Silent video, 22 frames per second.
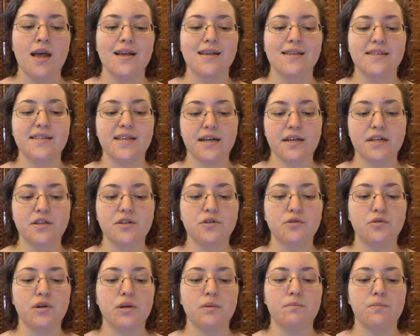second
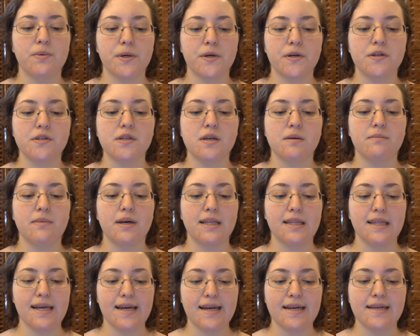degree burns on my
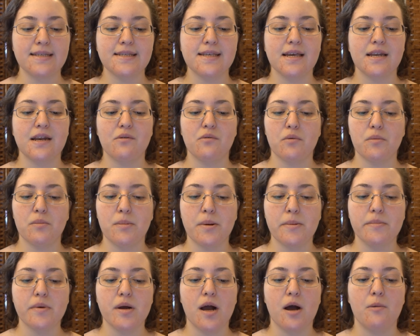legs, and I
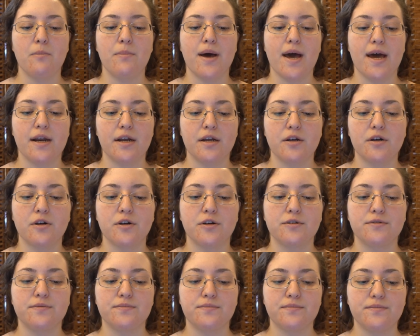remember how bad it hurt.